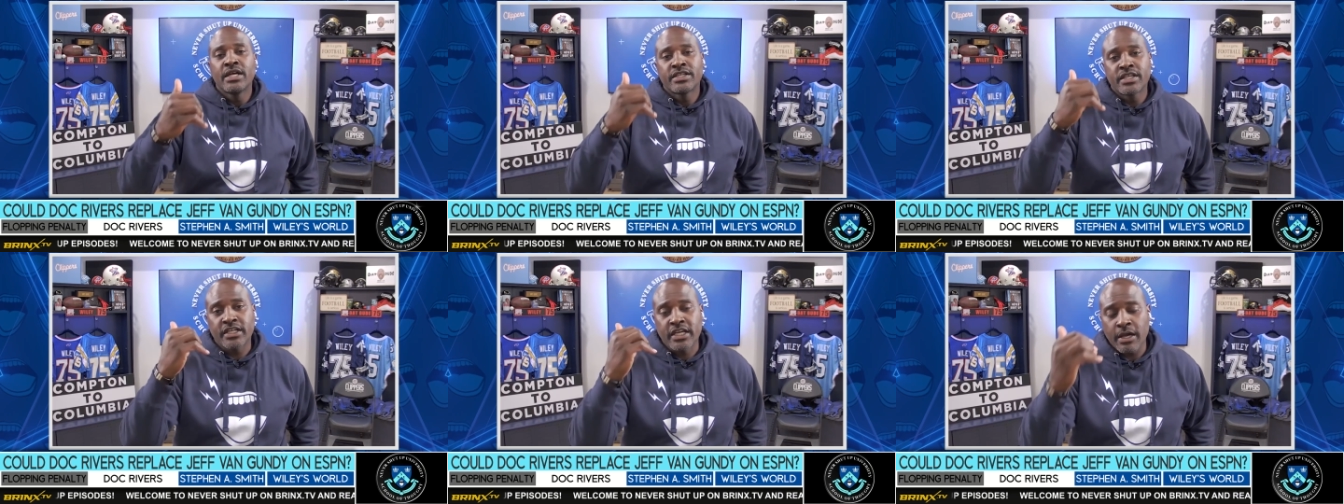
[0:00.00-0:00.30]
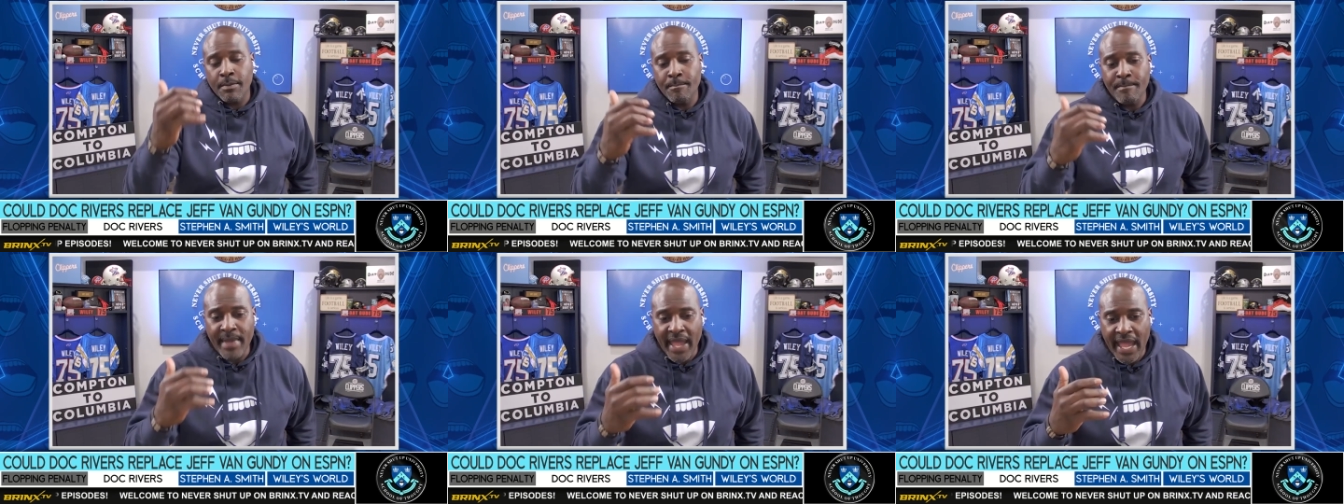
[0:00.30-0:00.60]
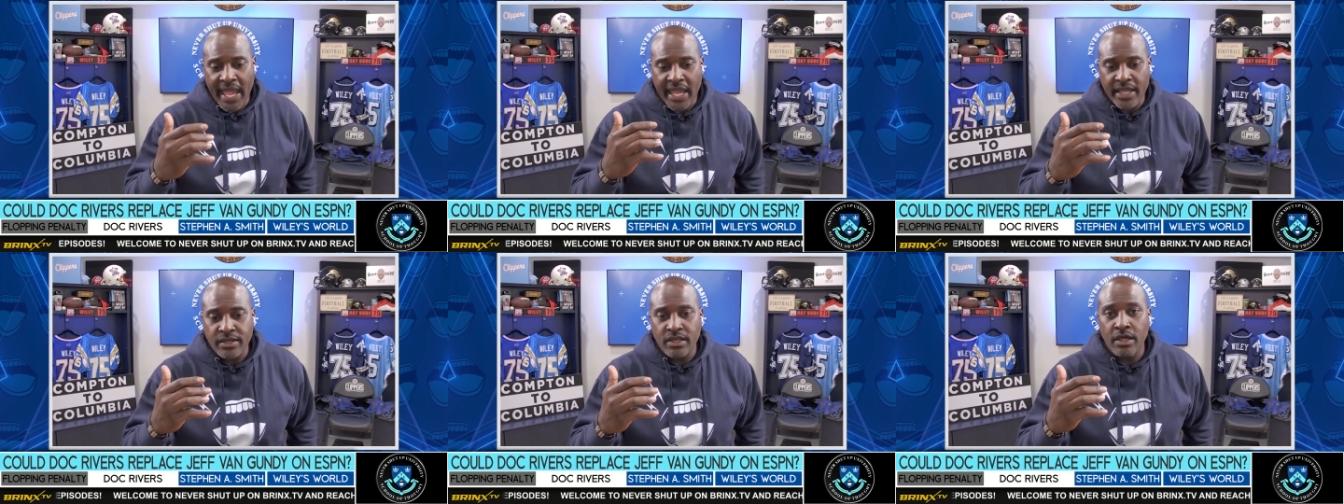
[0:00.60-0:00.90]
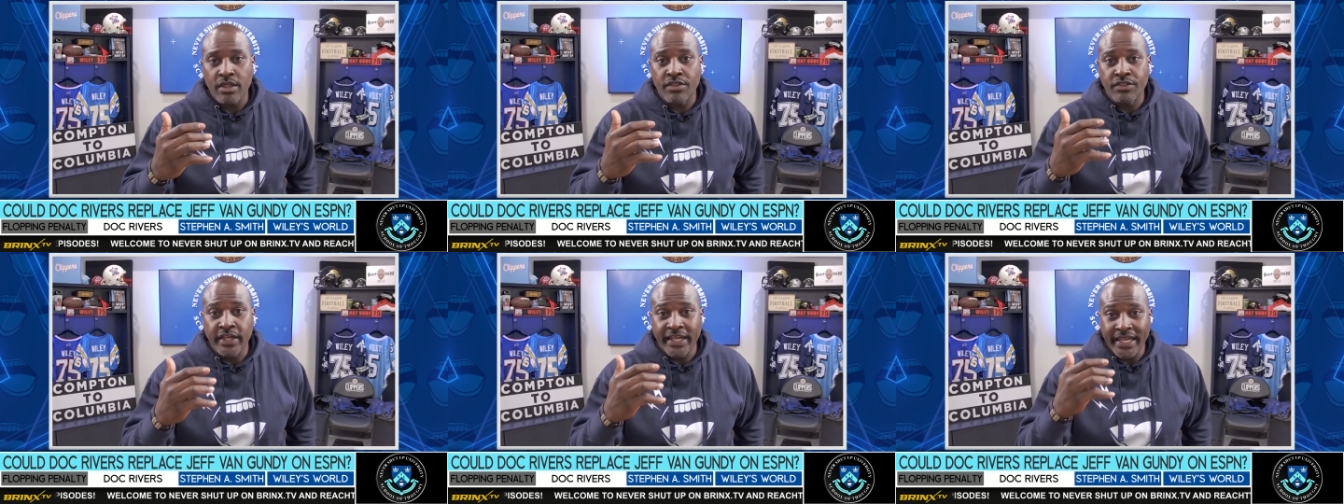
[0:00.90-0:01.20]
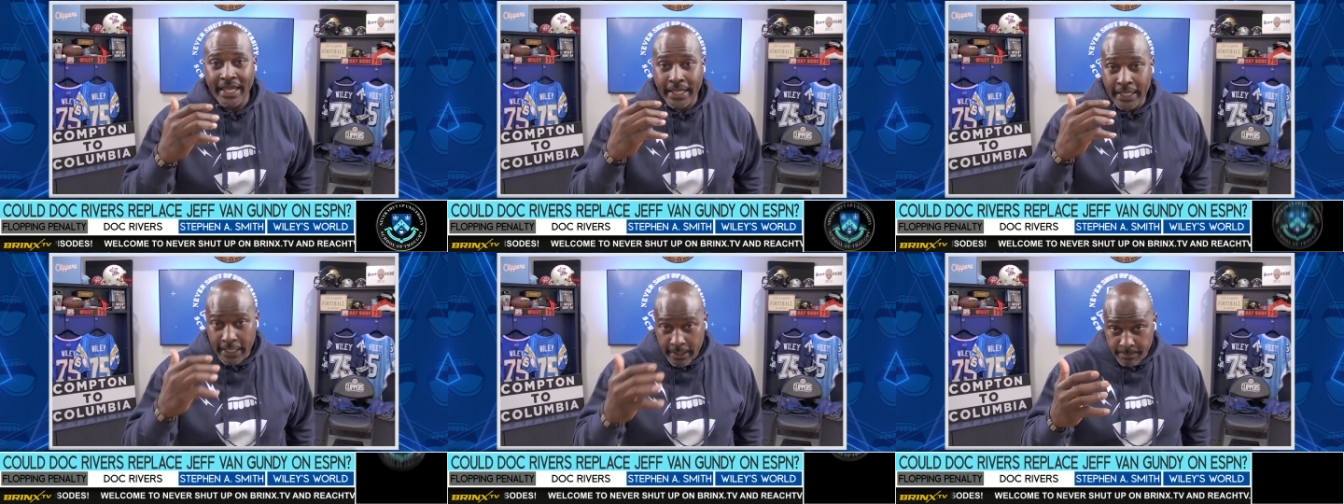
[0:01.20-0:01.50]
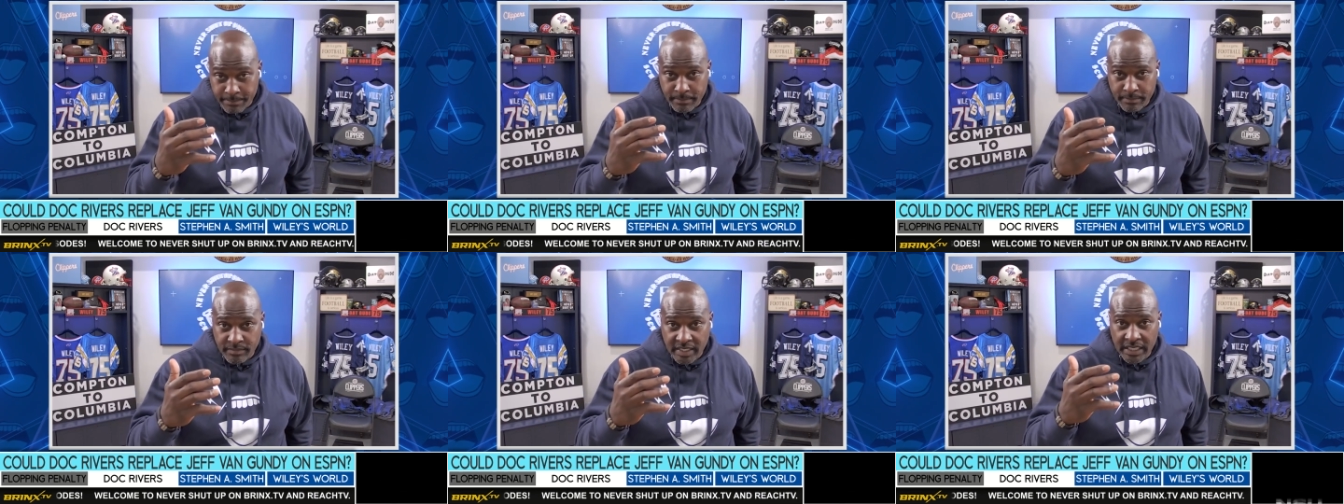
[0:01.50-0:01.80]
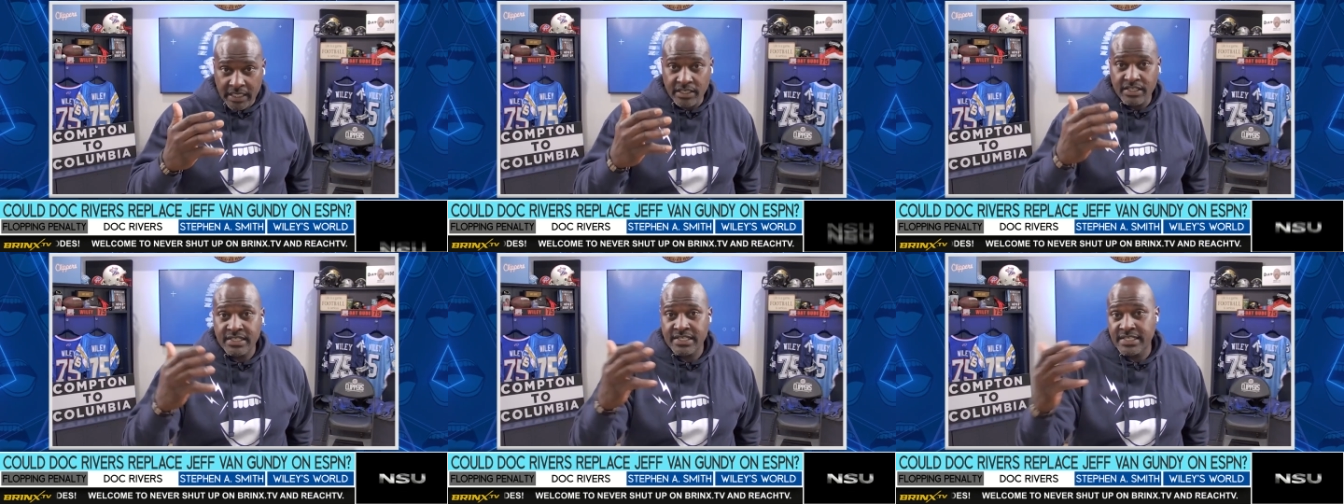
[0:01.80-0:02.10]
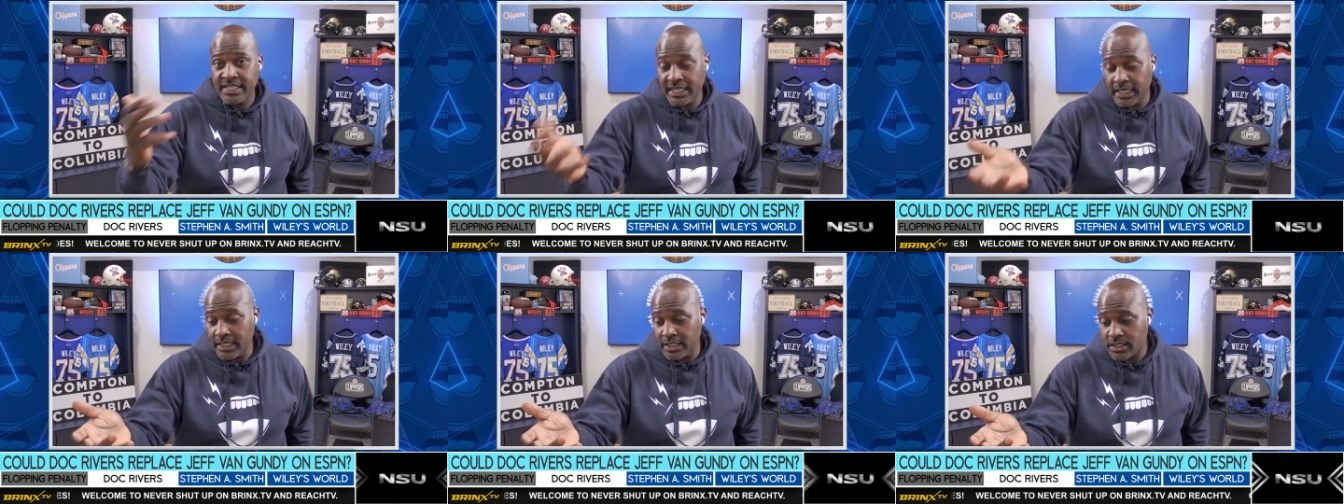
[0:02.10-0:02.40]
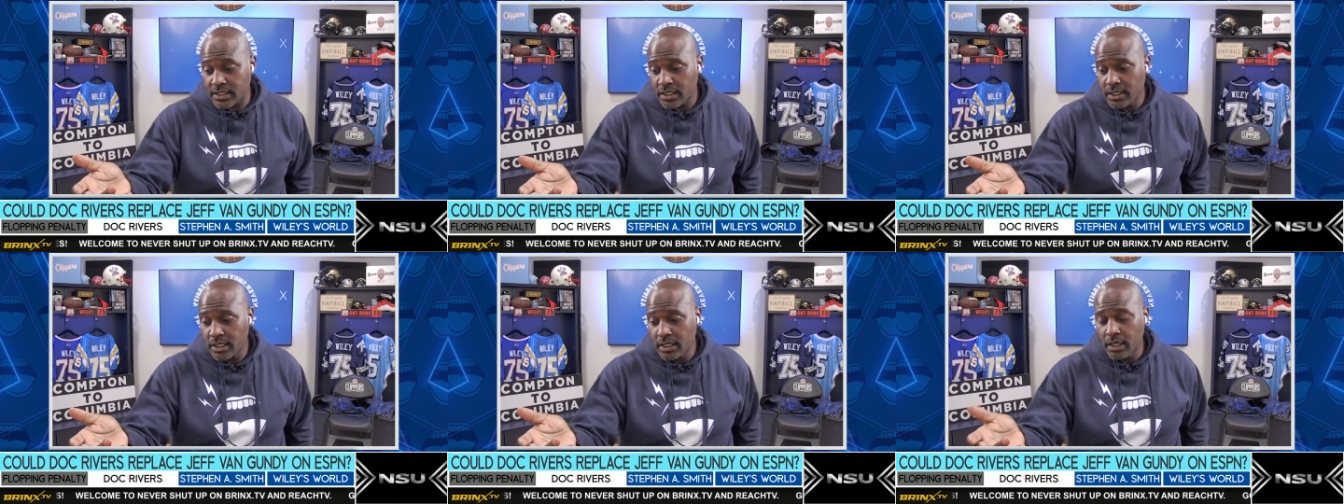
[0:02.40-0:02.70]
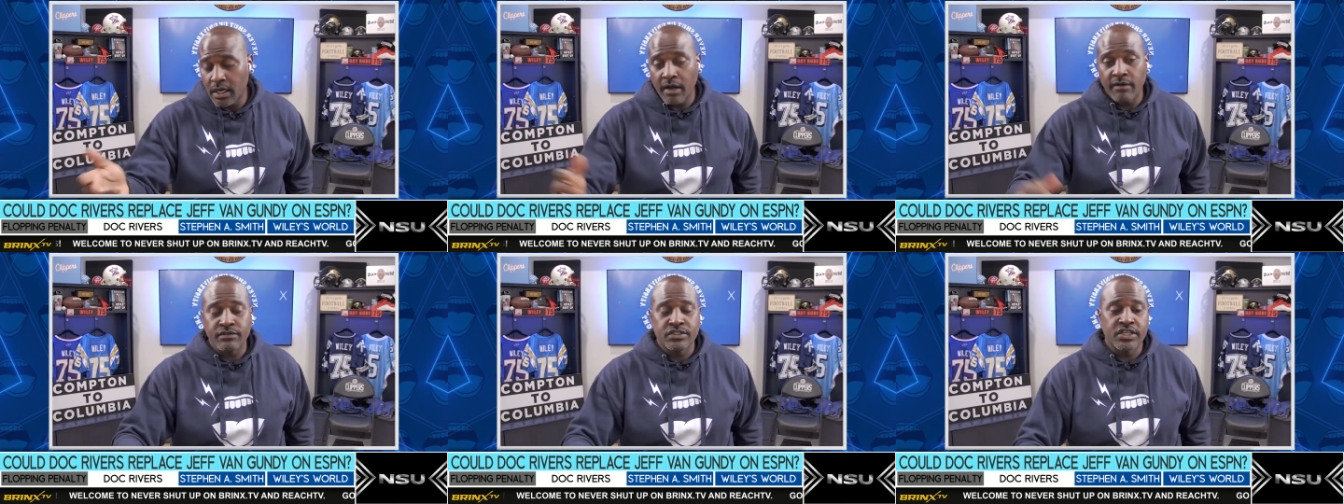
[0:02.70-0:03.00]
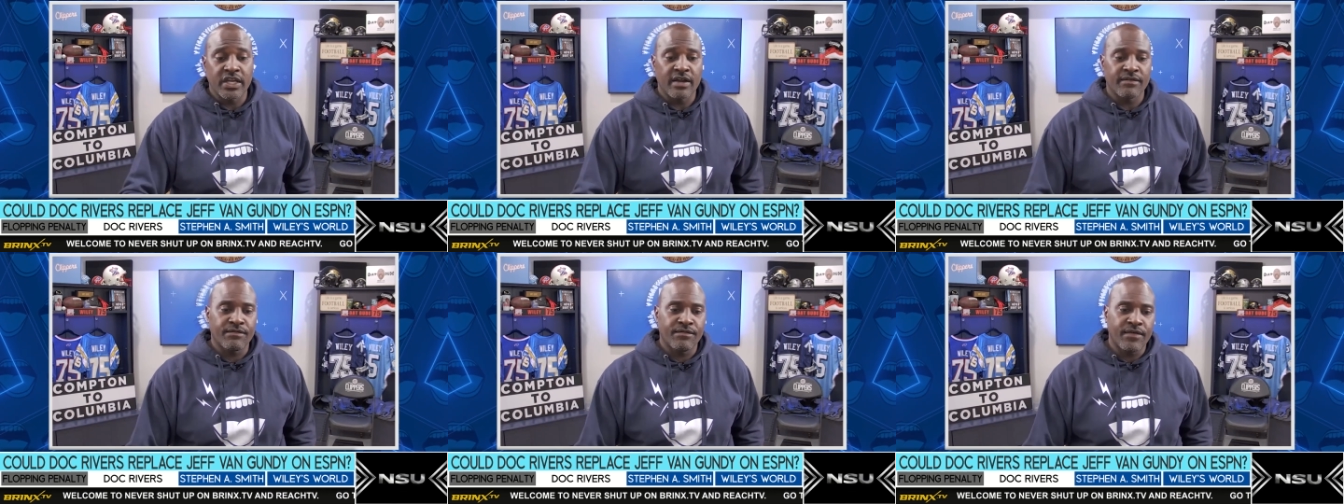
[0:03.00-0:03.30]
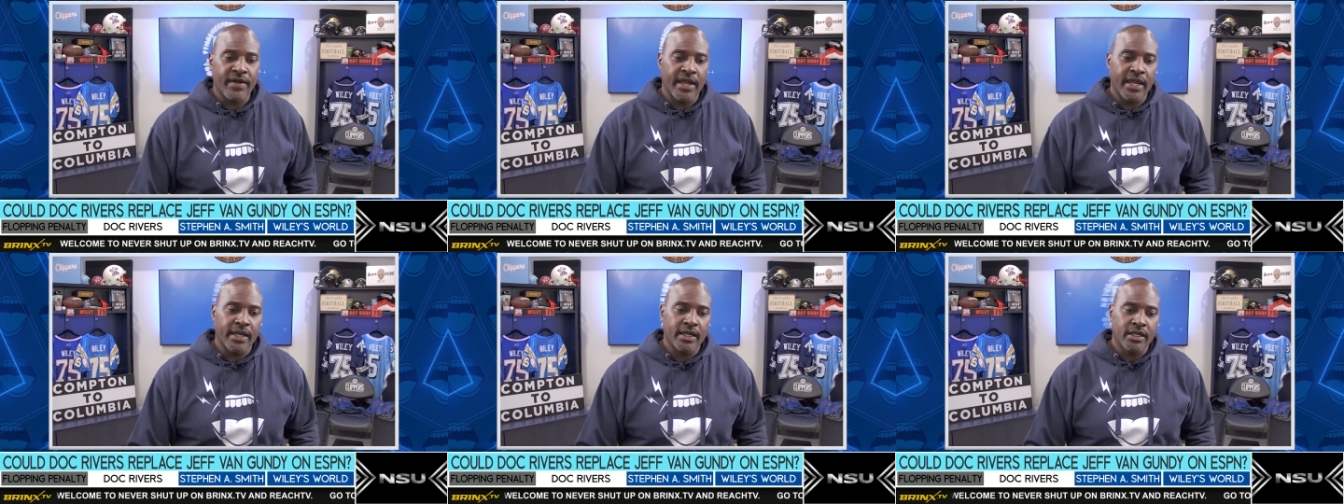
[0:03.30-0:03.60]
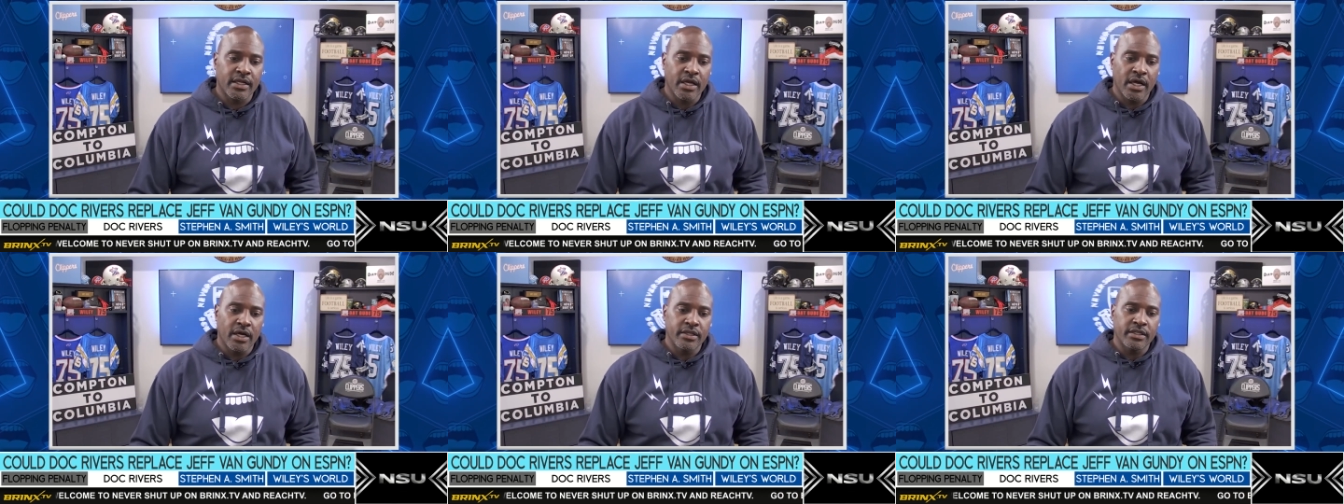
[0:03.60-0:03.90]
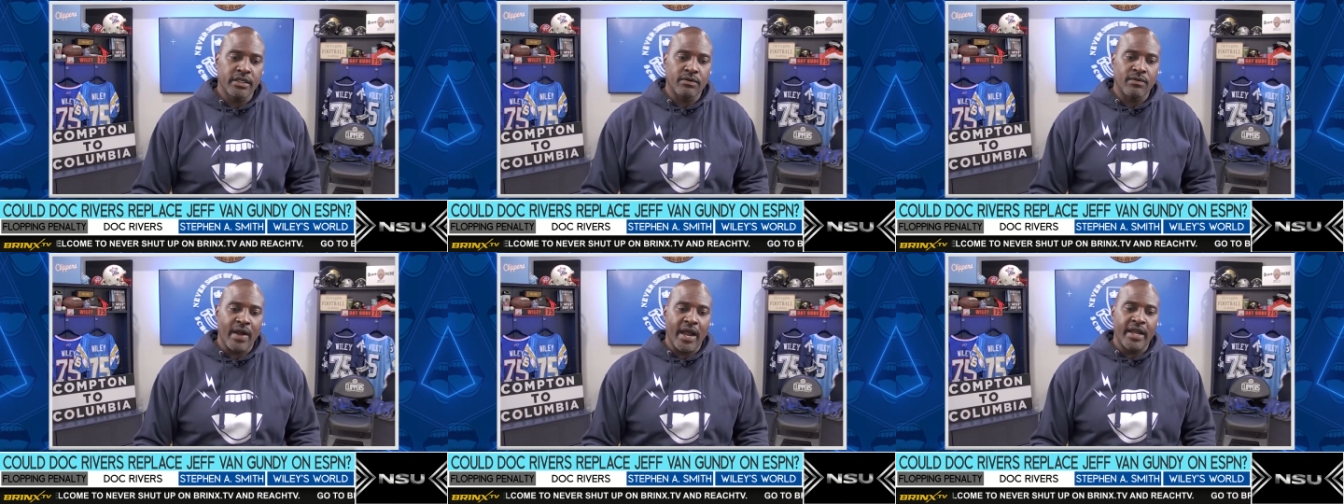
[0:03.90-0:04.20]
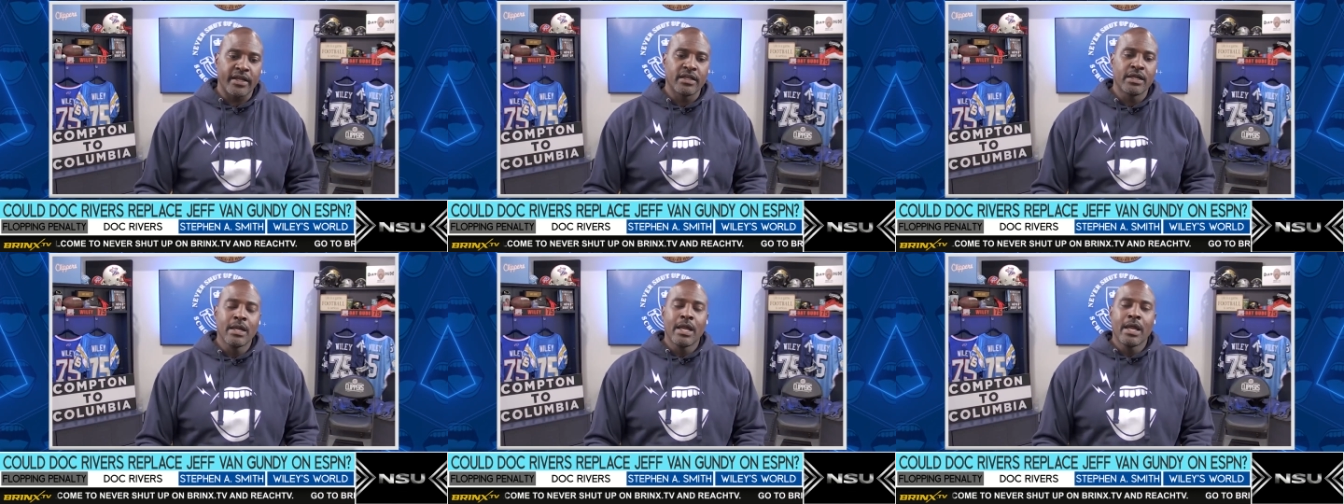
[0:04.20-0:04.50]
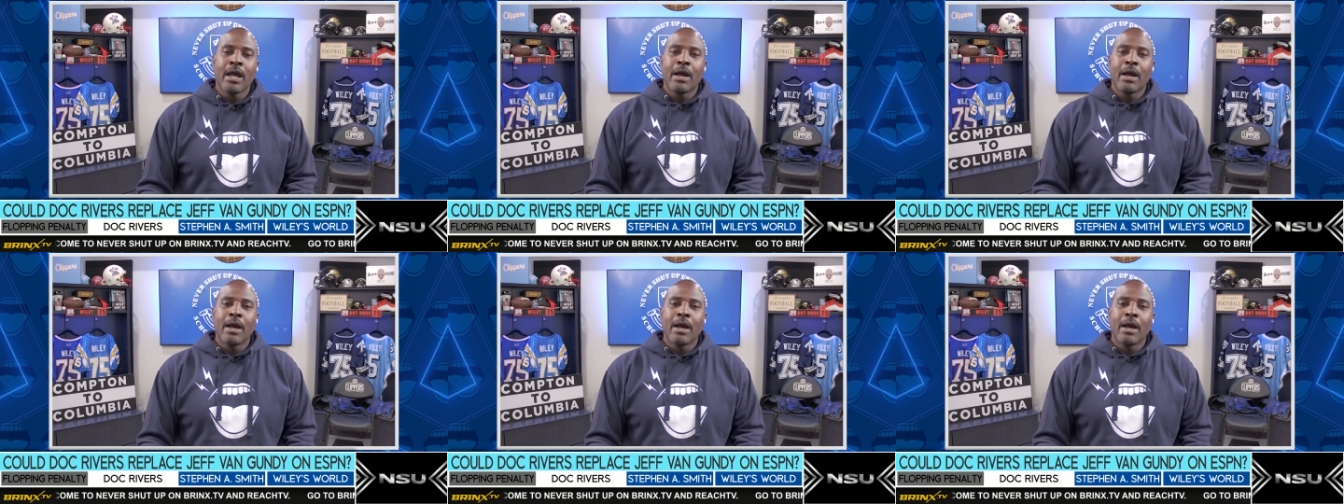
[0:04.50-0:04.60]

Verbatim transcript: to command the empty seat of Jeff Van Gundy, right?